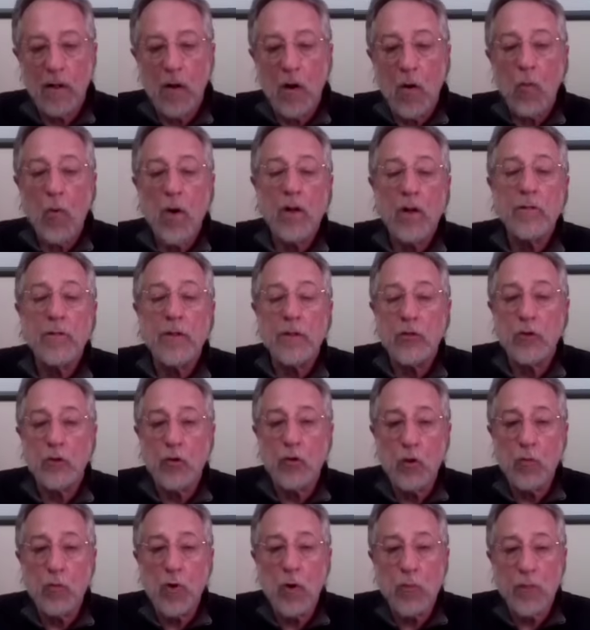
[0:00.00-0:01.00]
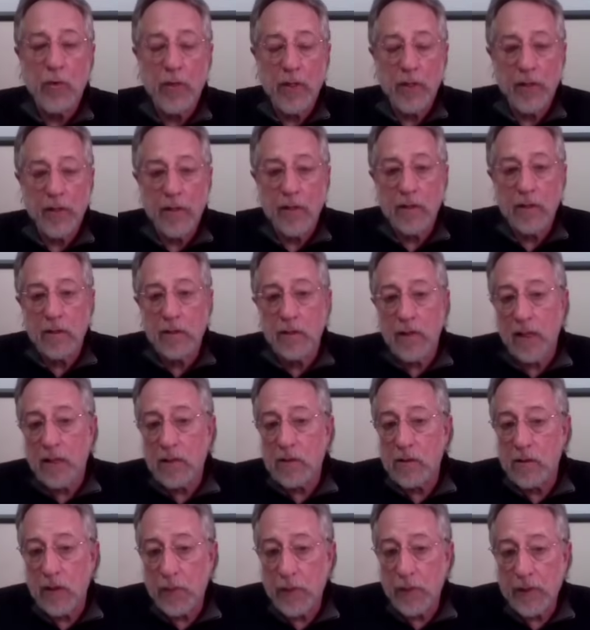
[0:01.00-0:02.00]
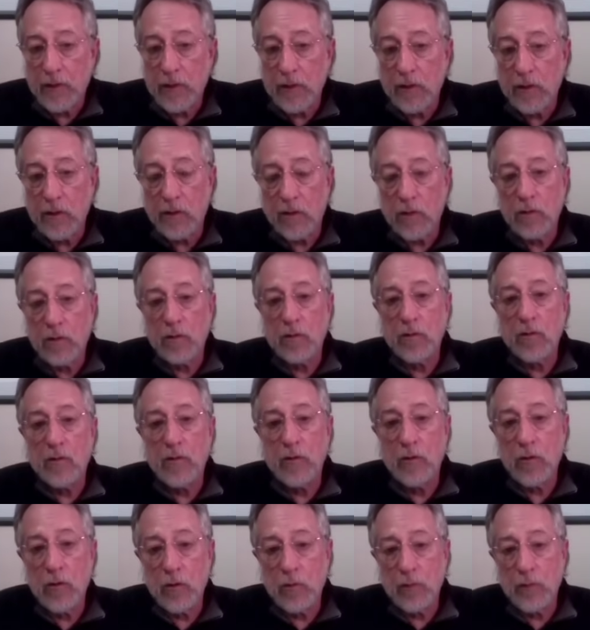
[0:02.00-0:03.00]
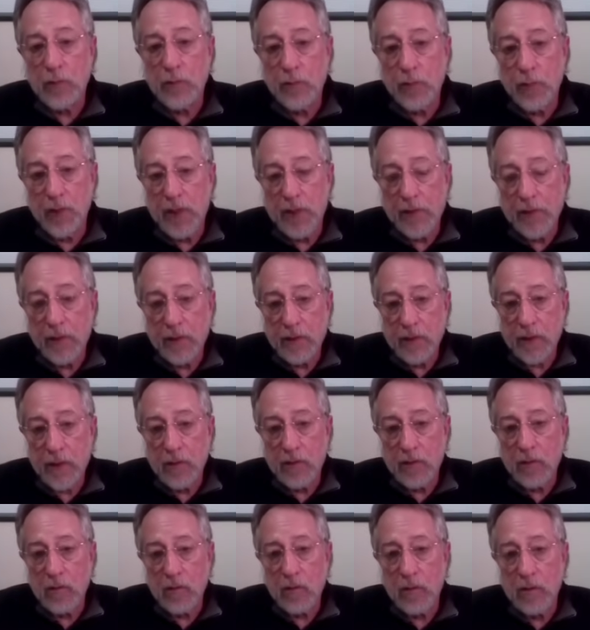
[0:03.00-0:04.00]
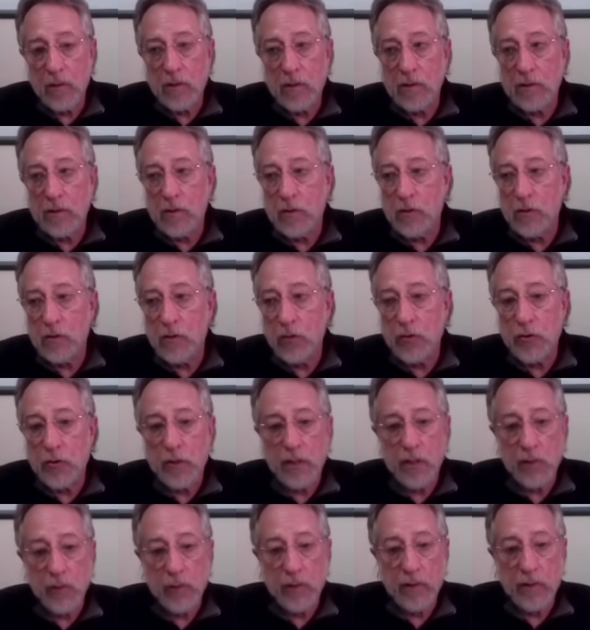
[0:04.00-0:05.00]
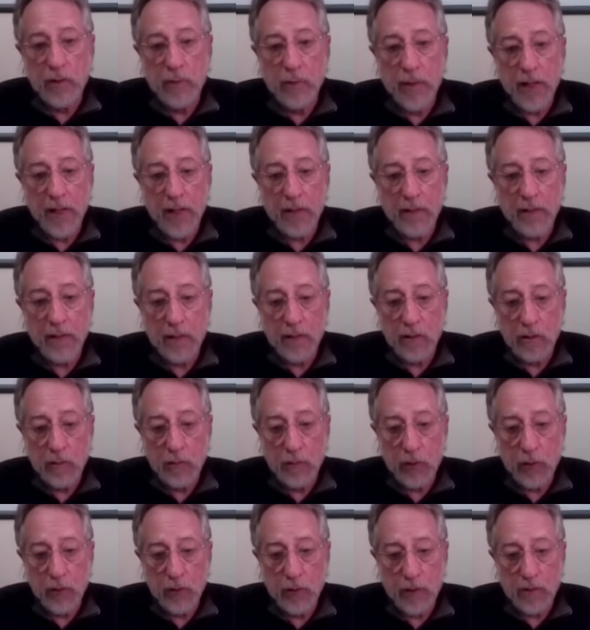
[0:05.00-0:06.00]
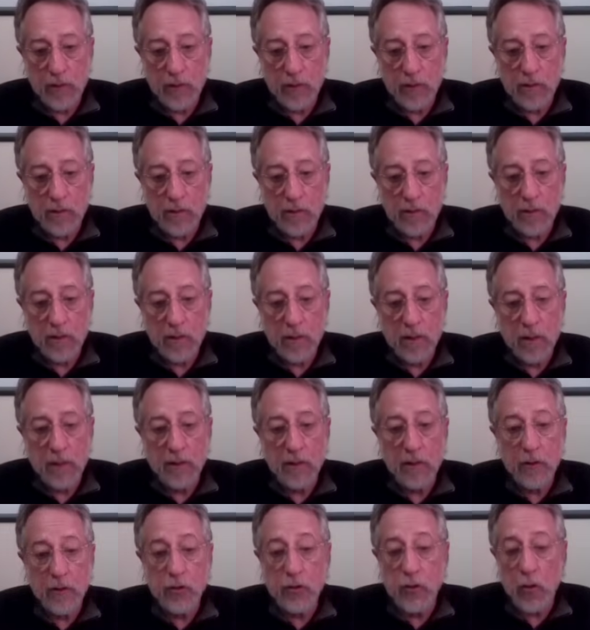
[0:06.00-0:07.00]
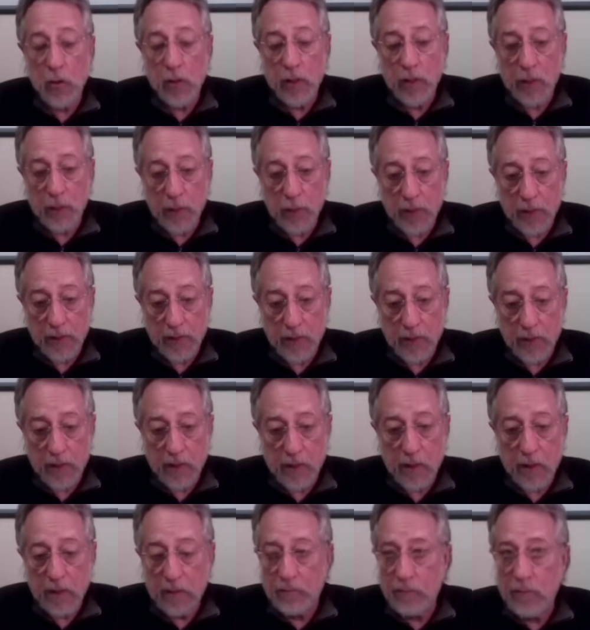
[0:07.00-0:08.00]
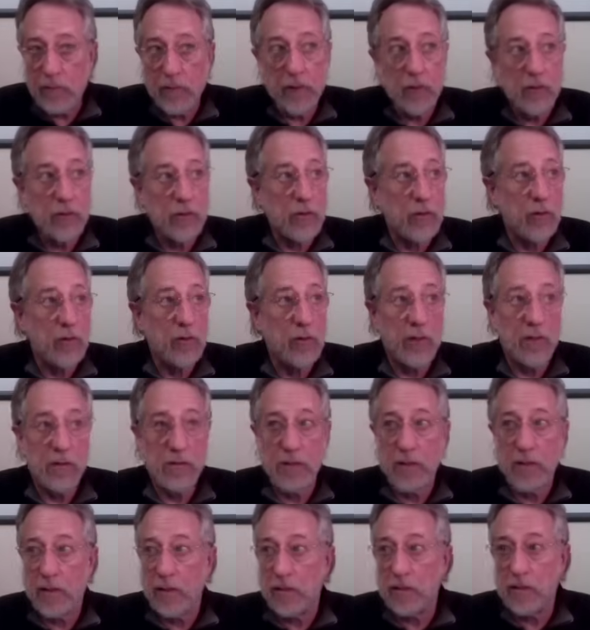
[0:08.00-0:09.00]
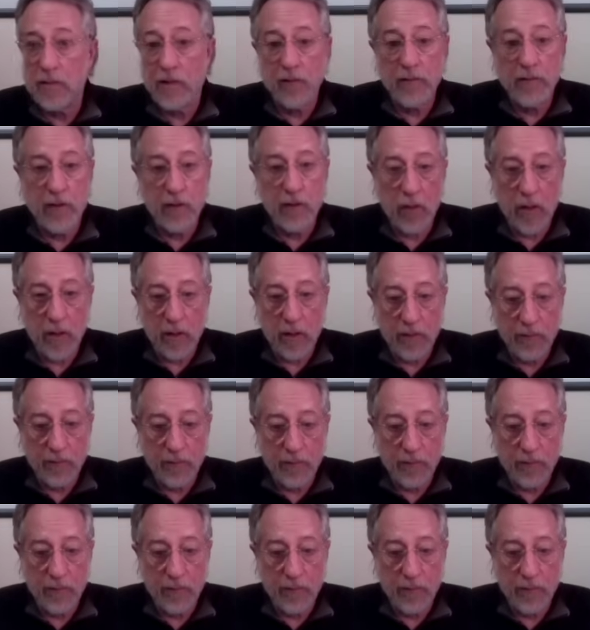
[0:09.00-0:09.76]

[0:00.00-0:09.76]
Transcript: Well, there's Tummo breathing, and that's typically your your breathing that is associated with Tibet and Buddhists. And there's yogic breathing, and there's yoga centers everywhere.